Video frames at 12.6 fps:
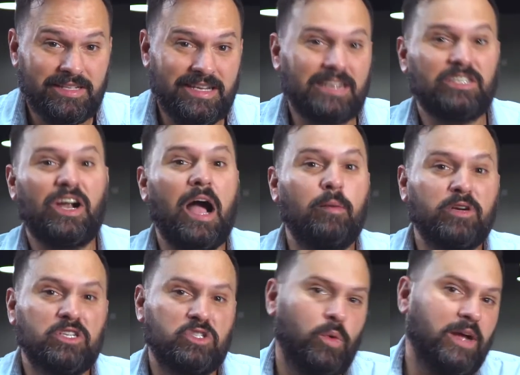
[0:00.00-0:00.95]
Dr.
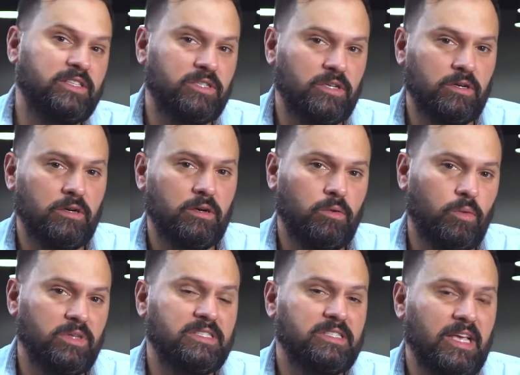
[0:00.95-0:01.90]
Albert Schweitzer
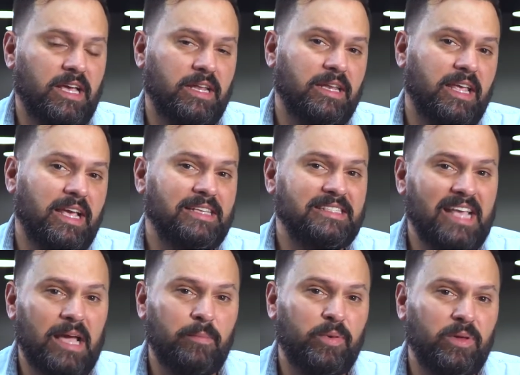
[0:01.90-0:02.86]
once said,
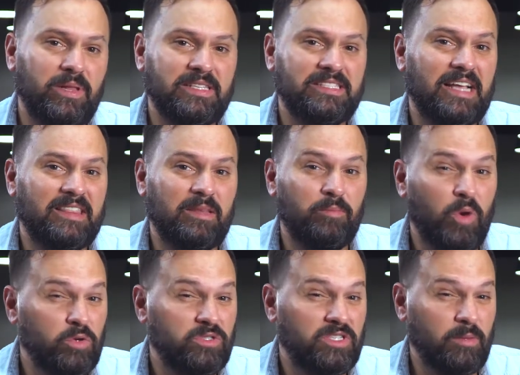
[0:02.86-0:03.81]
"Example is not the
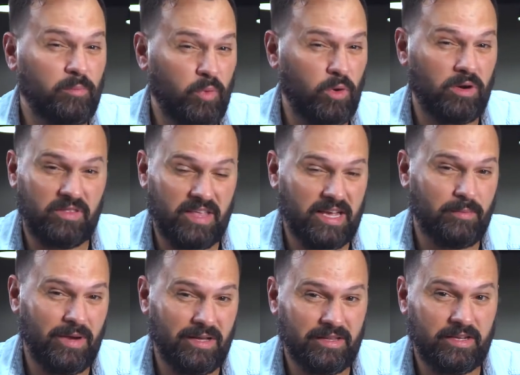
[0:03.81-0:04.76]
most important thing
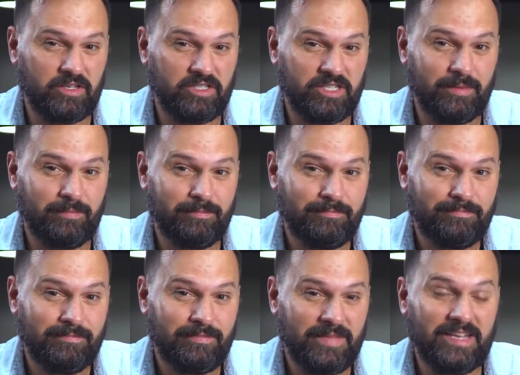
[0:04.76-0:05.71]
about leadership.
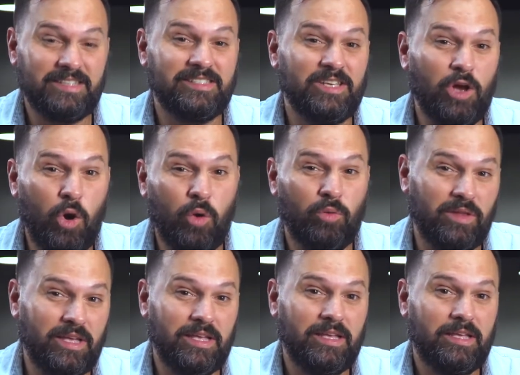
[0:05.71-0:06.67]
It is the
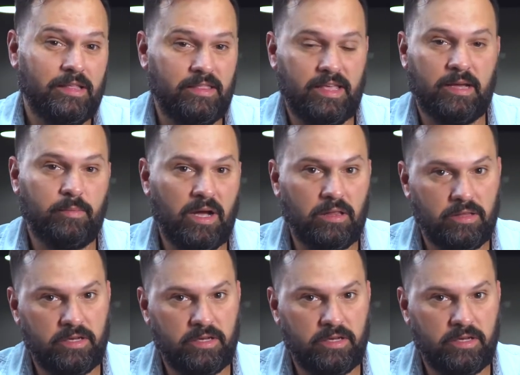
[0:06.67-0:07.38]
only thing about